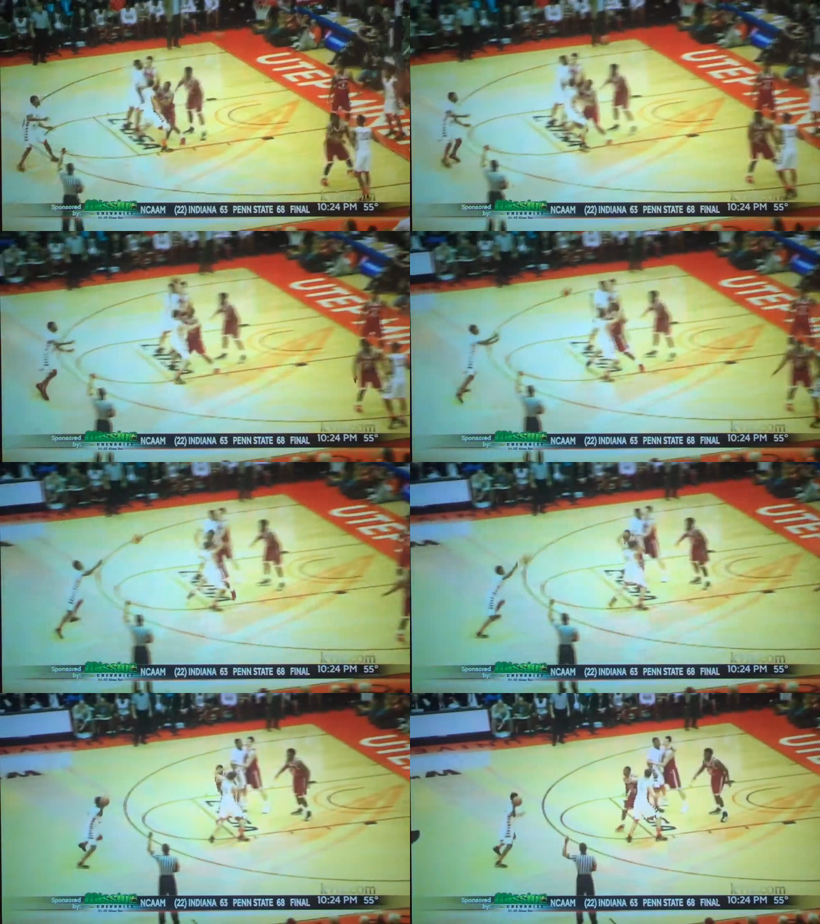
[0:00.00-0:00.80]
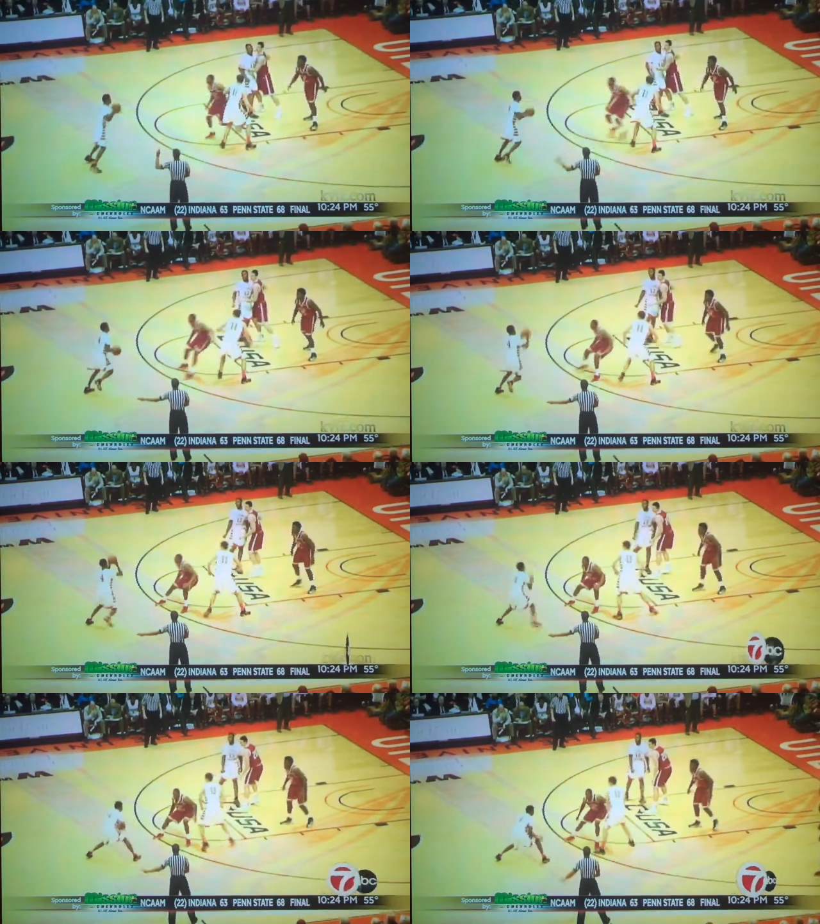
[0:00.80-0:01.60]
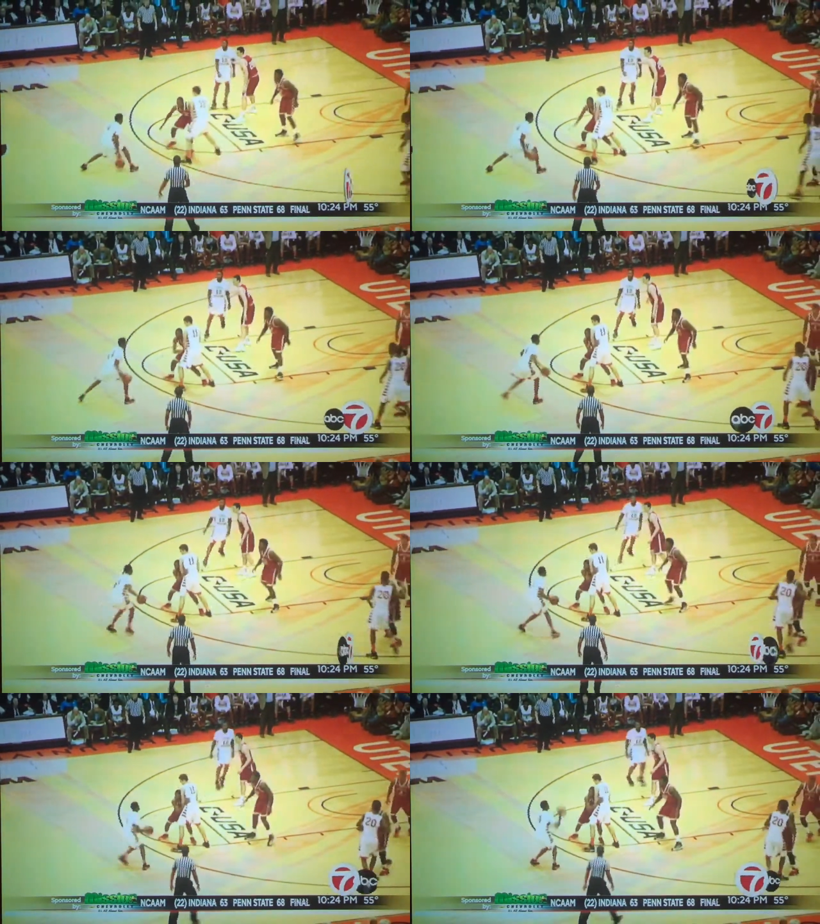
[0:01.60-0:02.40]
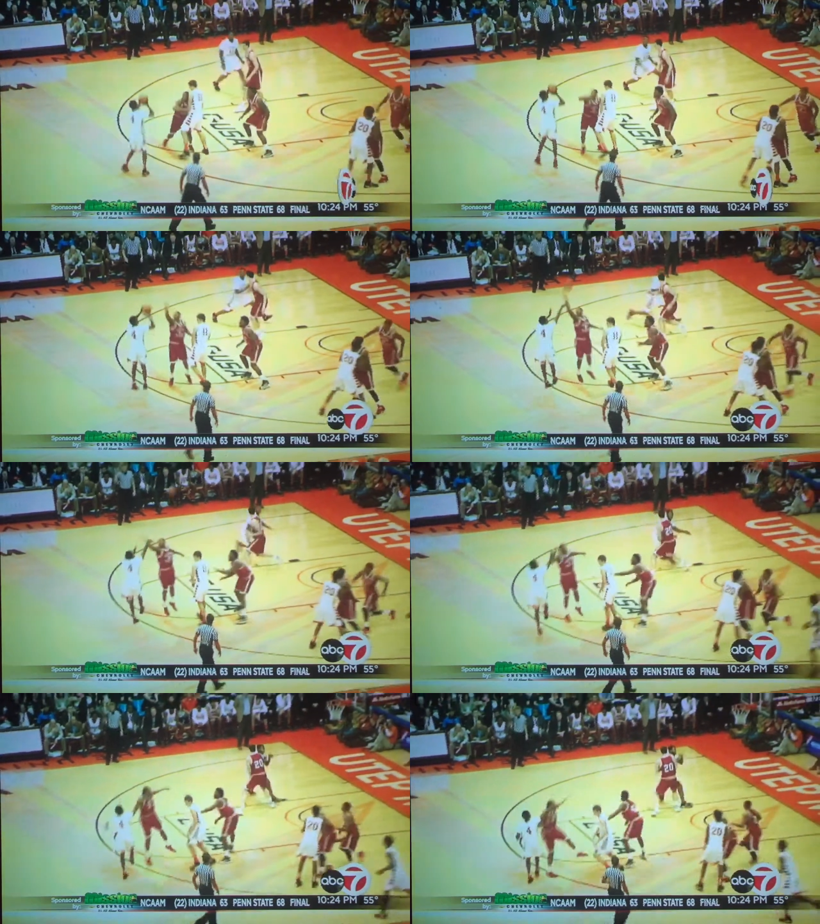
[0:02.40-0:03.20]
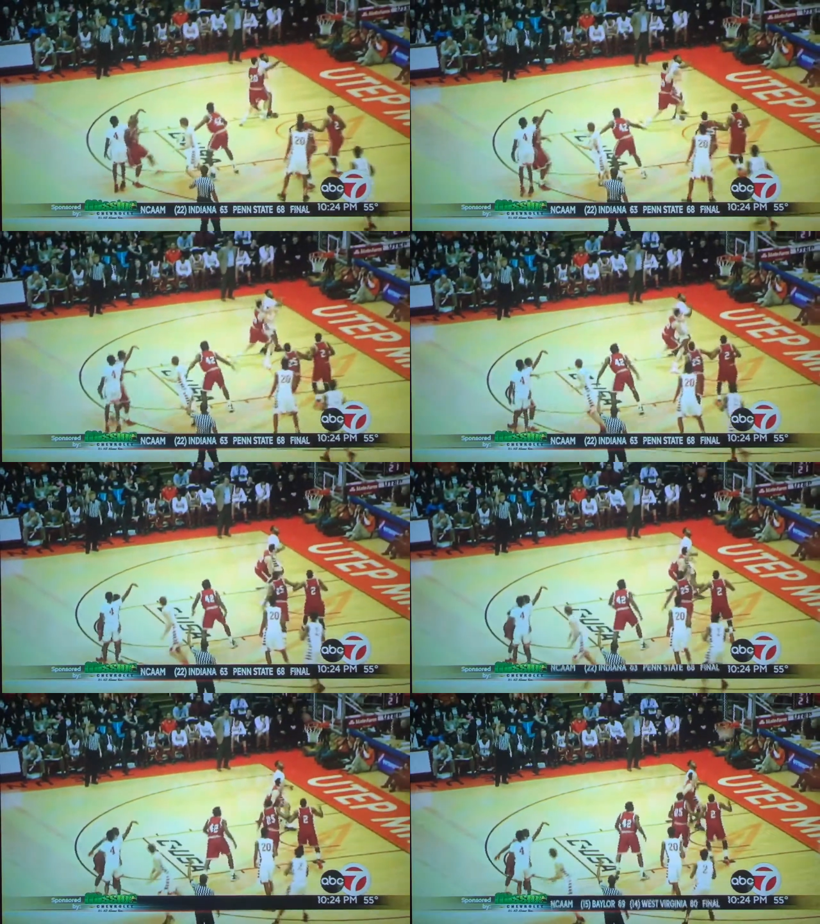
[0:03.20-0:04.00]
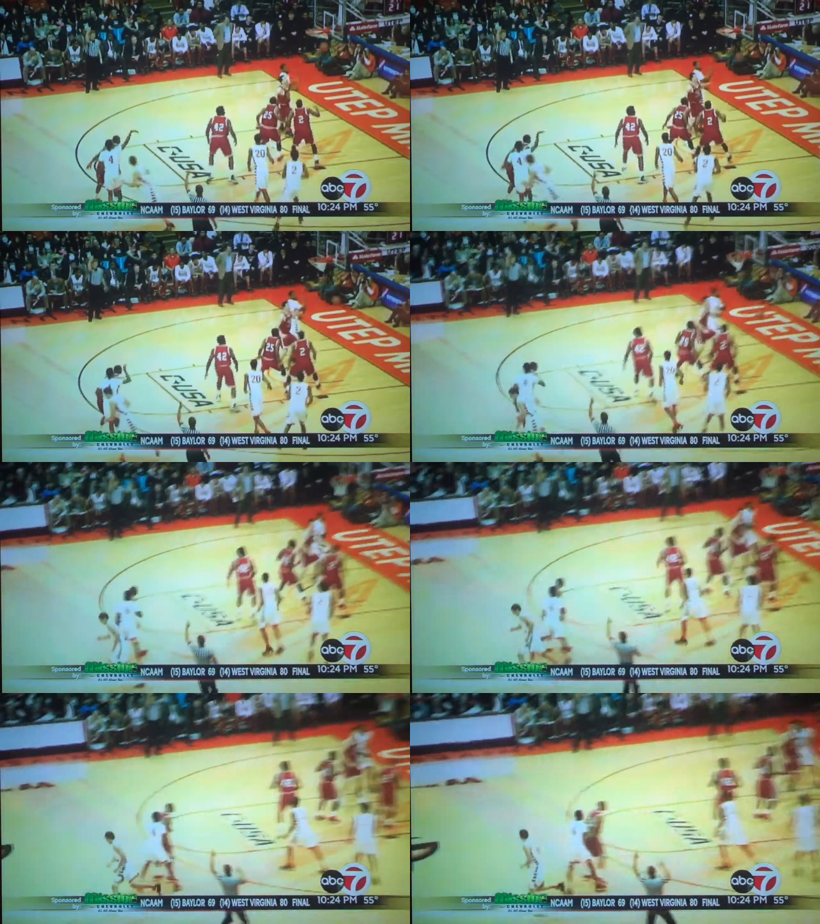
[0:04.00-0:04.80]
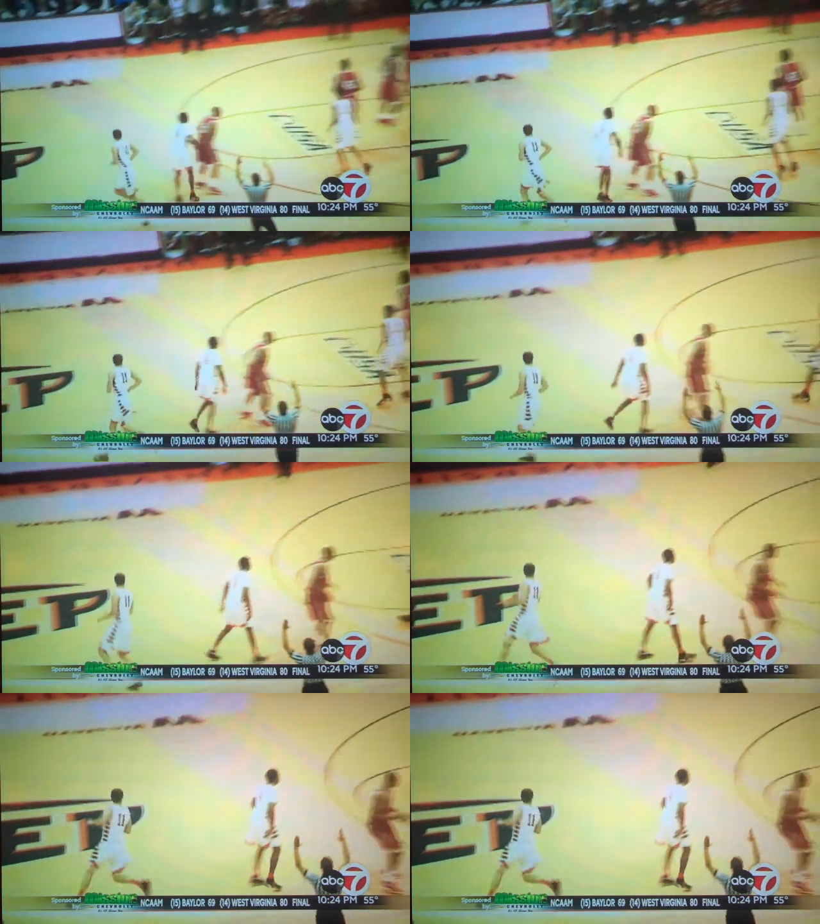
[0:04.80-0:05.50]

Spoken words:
Nobody's mouth can be seen.